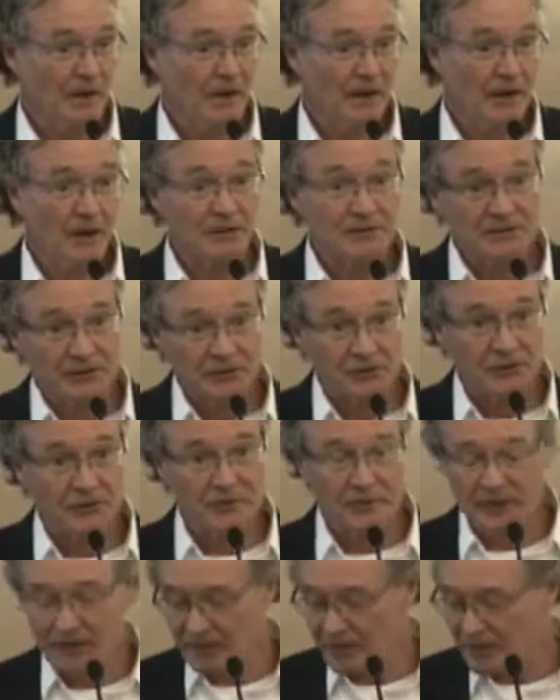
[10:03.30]
And I'll tell you
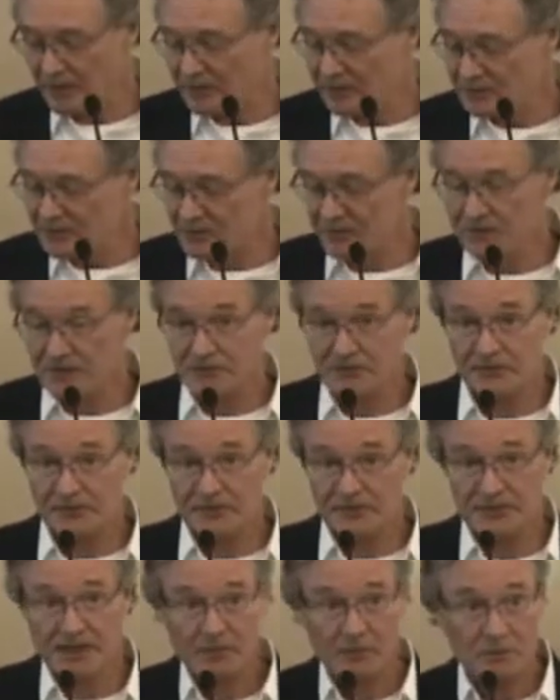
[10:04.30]
about another series of
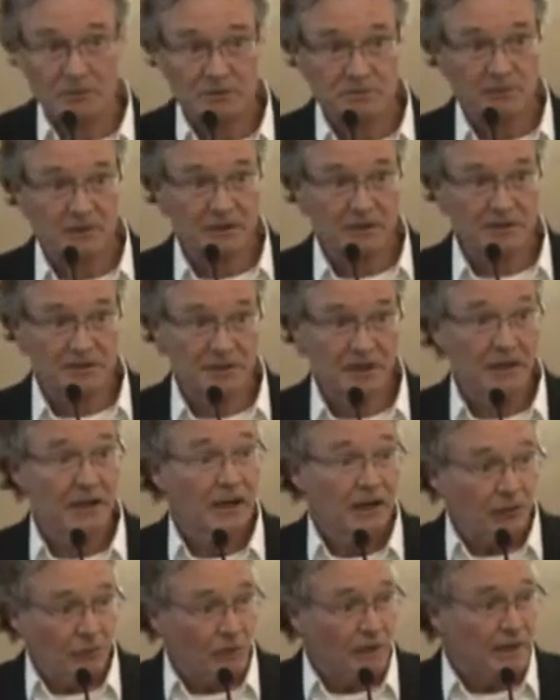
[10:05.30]
examples because it
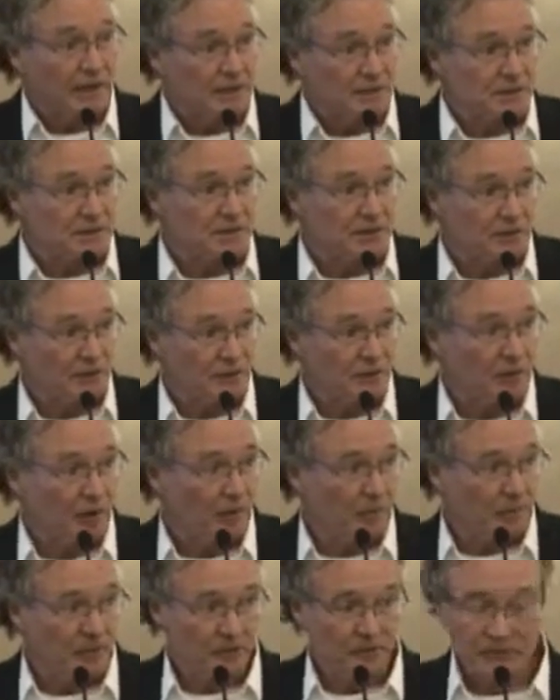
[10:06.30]
relates to the
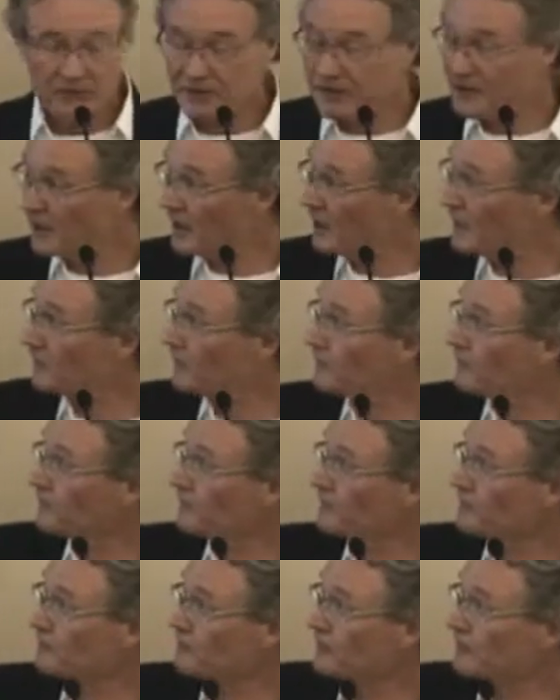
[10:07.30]
topic of today.
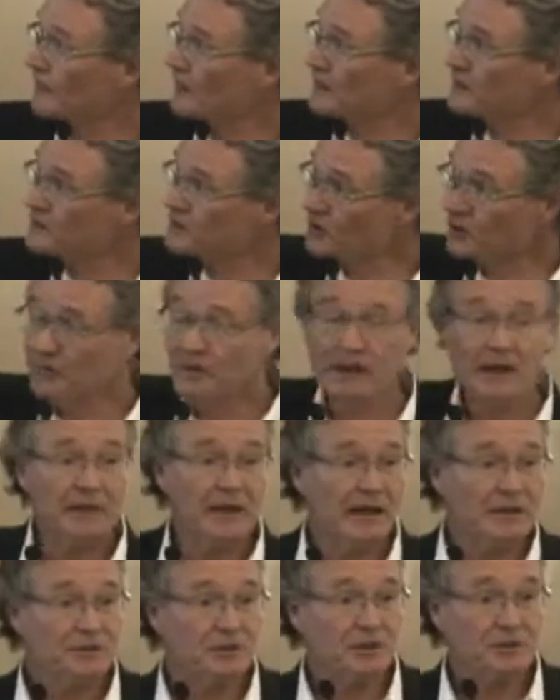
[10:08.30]
So
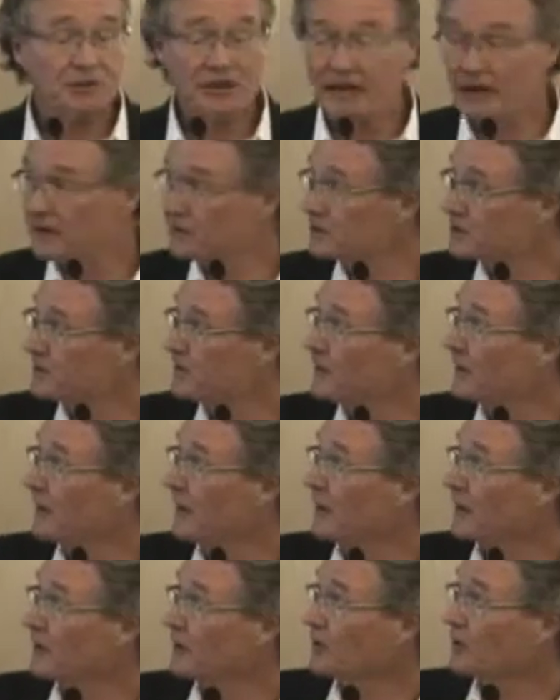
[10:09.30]
that's our challenge.
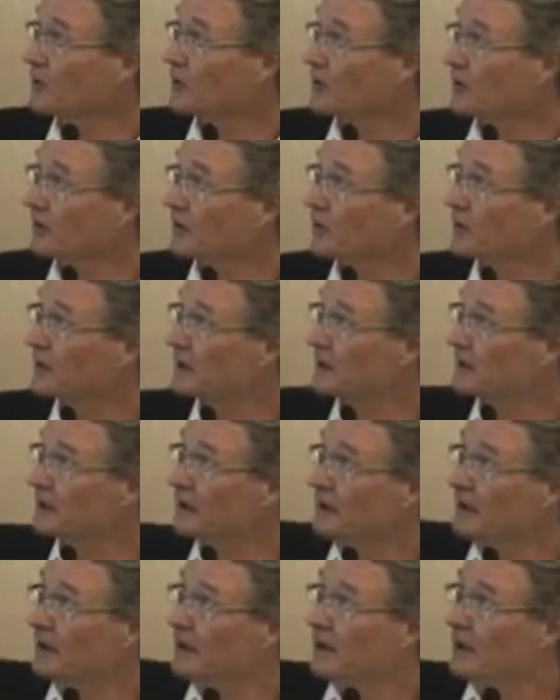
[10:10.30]
I'm going to go very quickly.
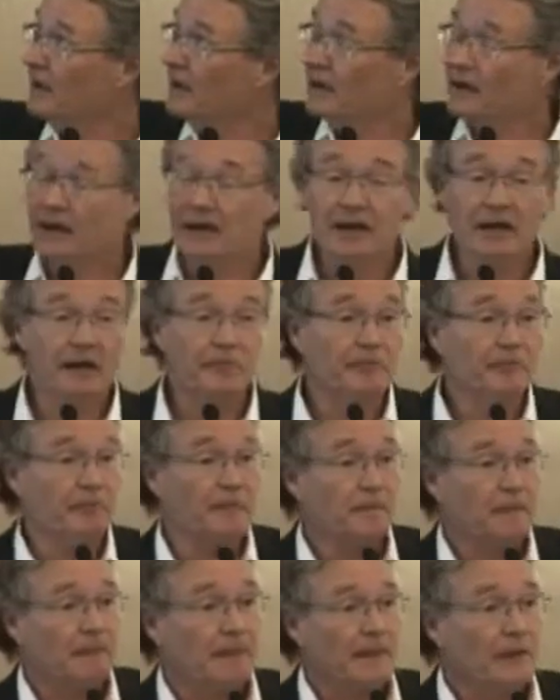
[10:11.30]

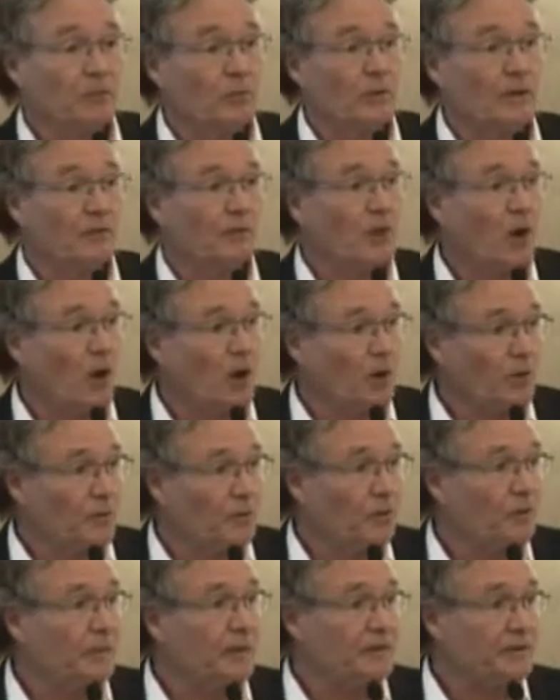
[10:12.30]
We all
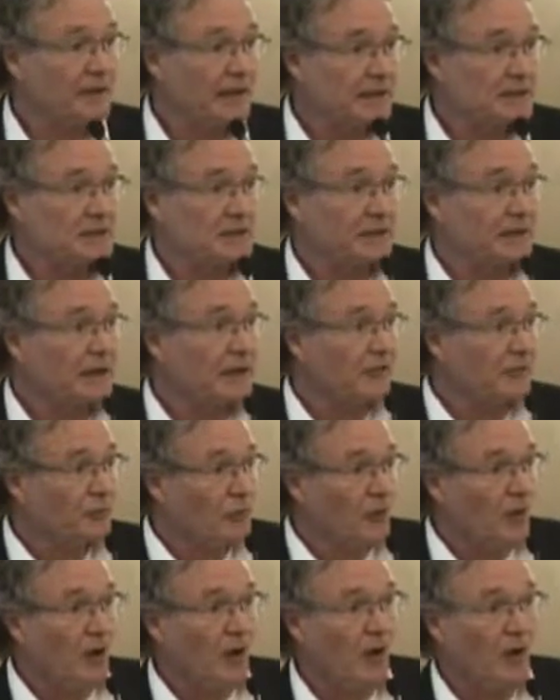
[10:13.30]
know about the Excellent Care
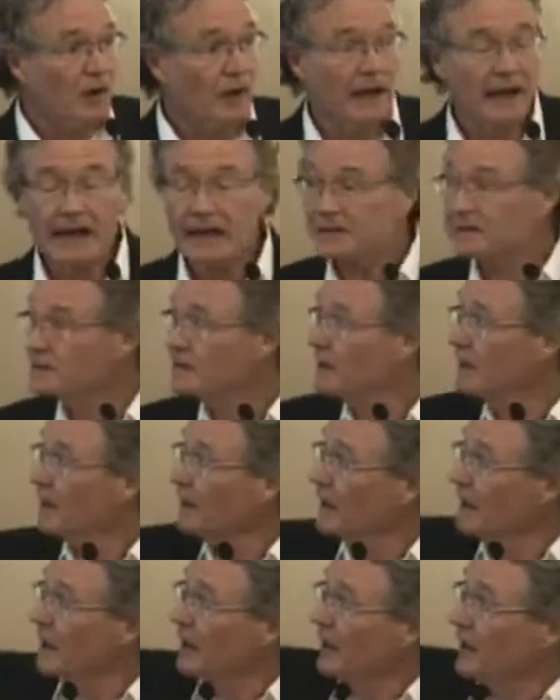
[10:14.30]
for All Act.
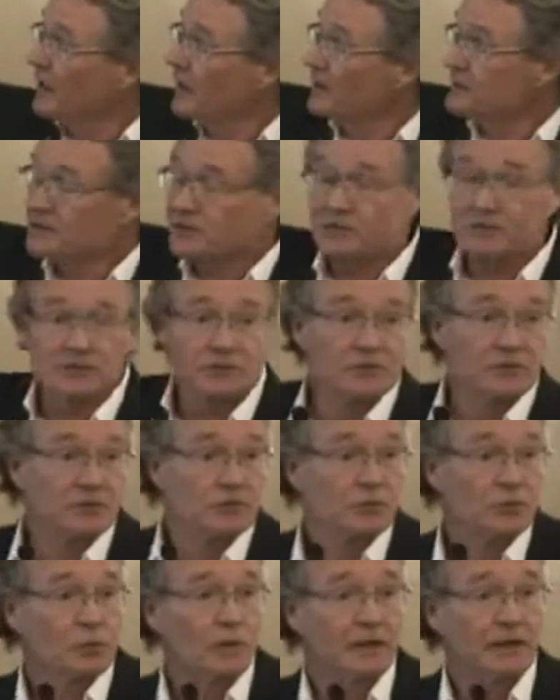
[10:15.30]
This is in
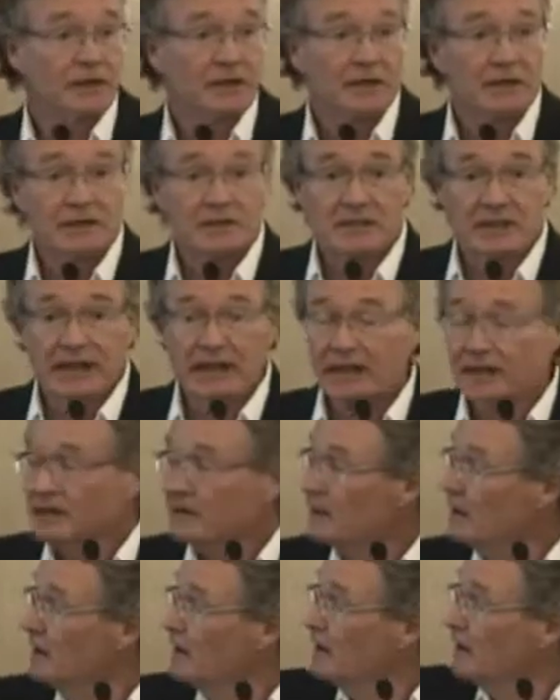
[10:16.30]

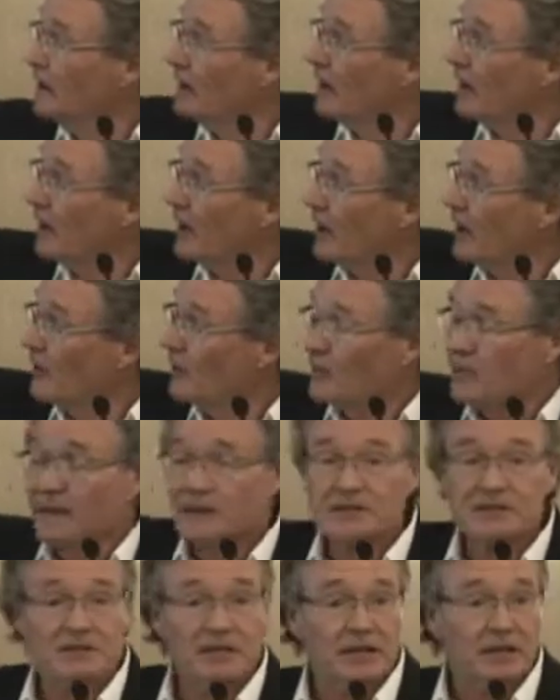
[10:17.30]
2010, but
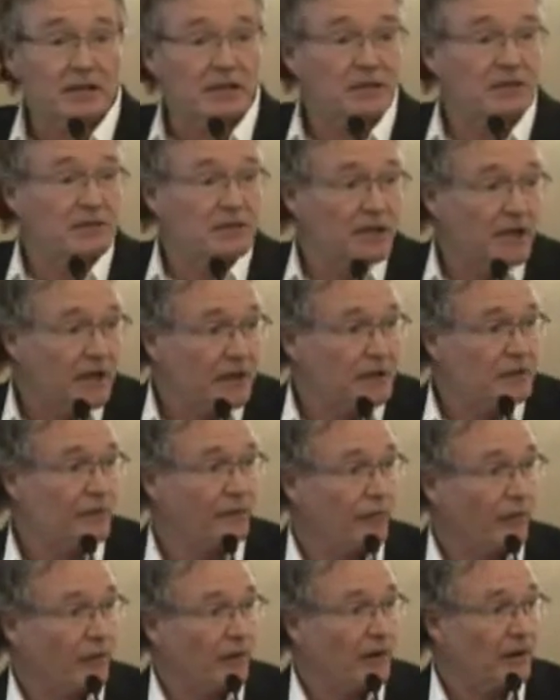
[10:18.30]
it set the stage
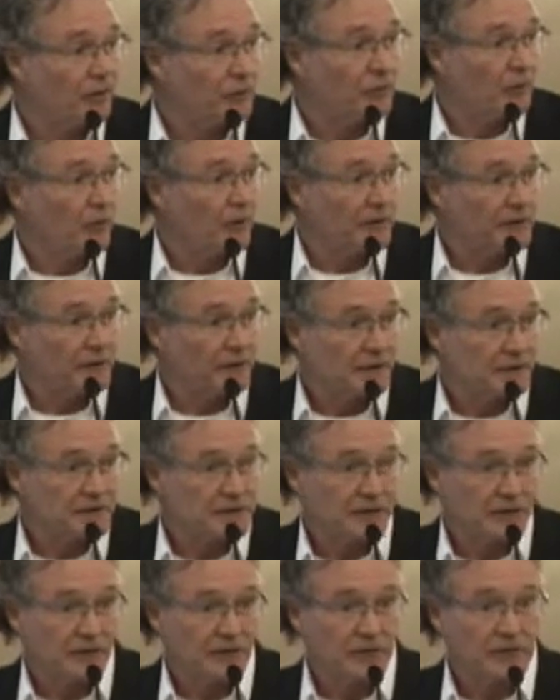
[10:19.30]
for Health Quality
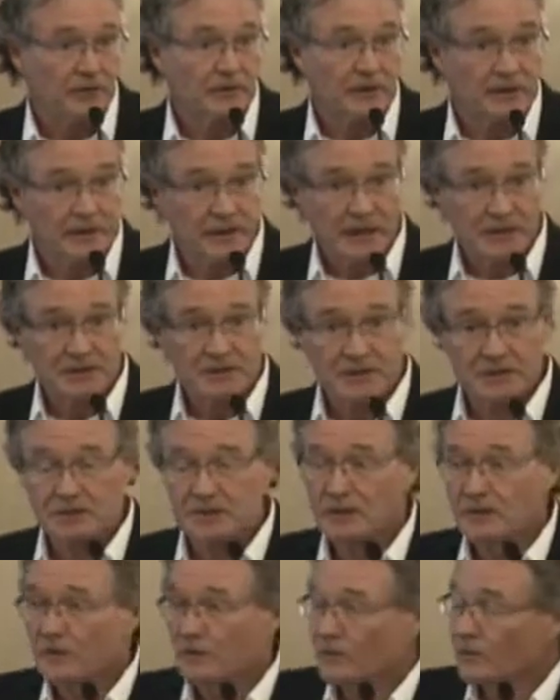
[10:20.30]
Ontario, and that's
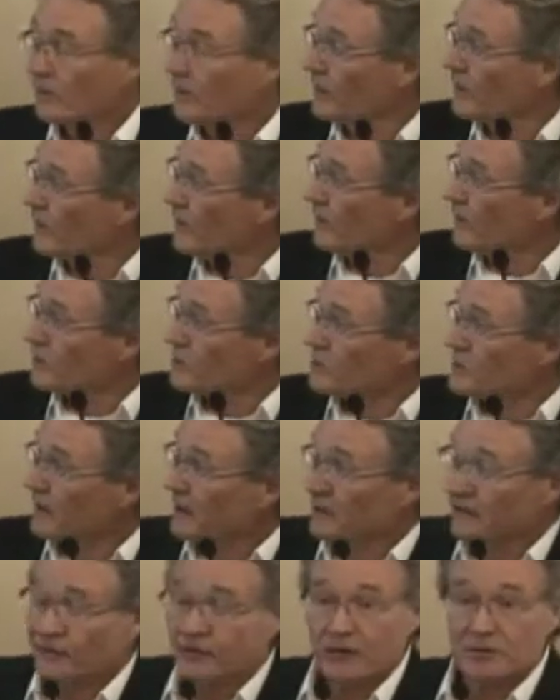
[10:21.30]
where the
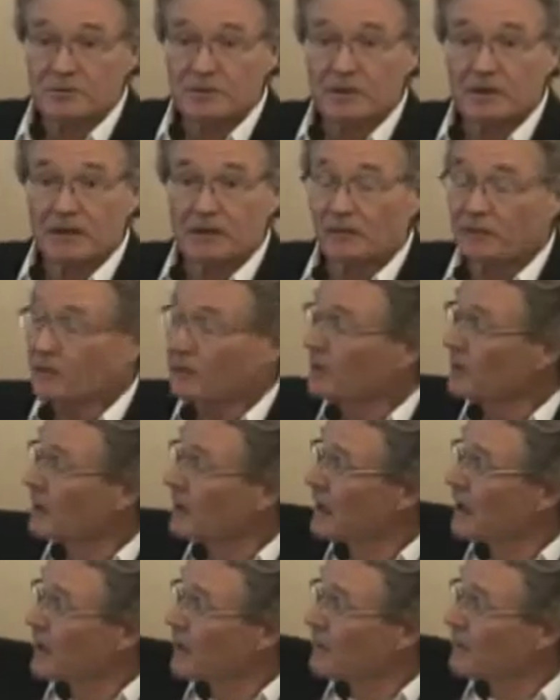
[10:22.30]
perspective I'm speaking from.
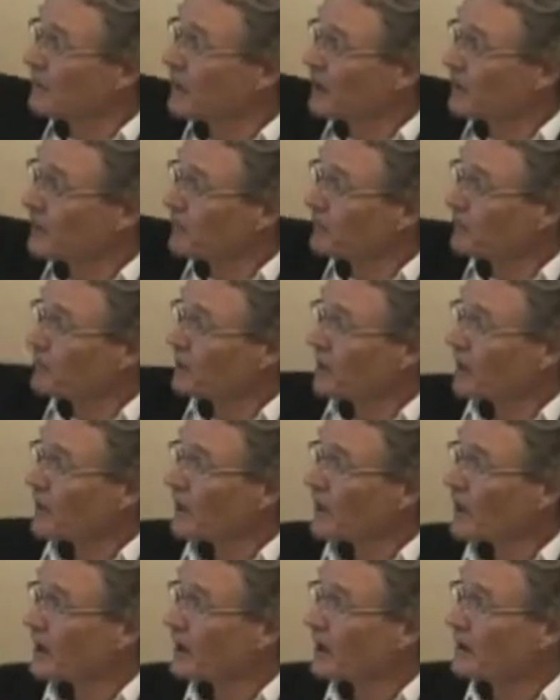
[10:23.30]
But
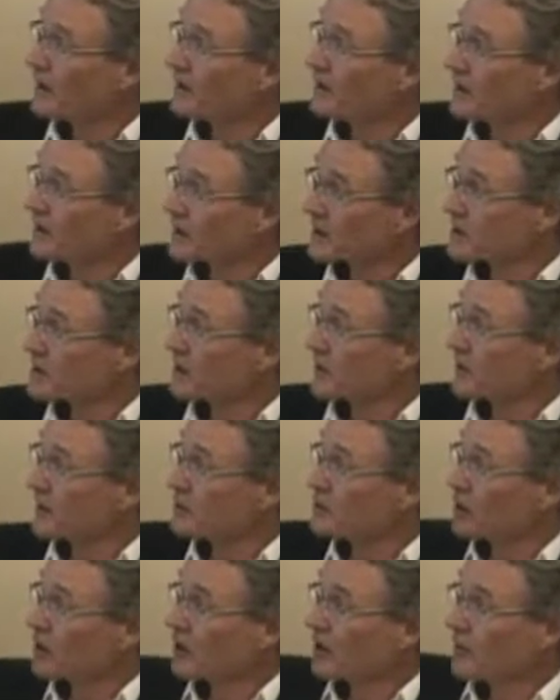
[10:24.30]
in this, they
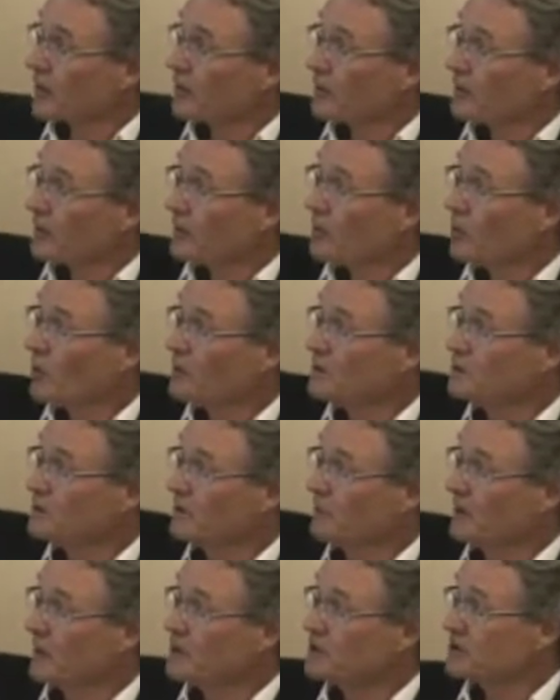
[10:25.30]
talk about the importance
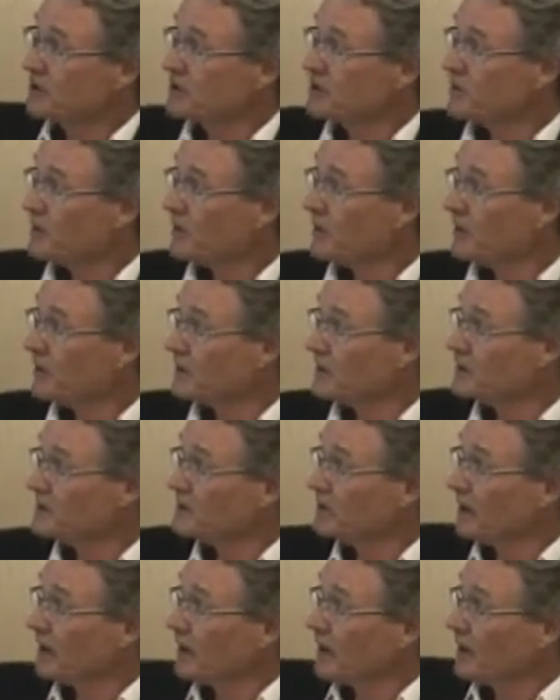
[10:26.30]
of patient
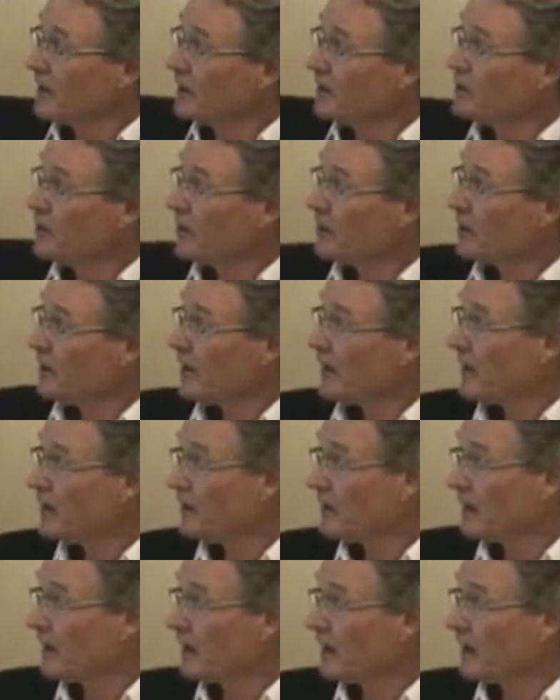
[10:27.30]
experience. They talk about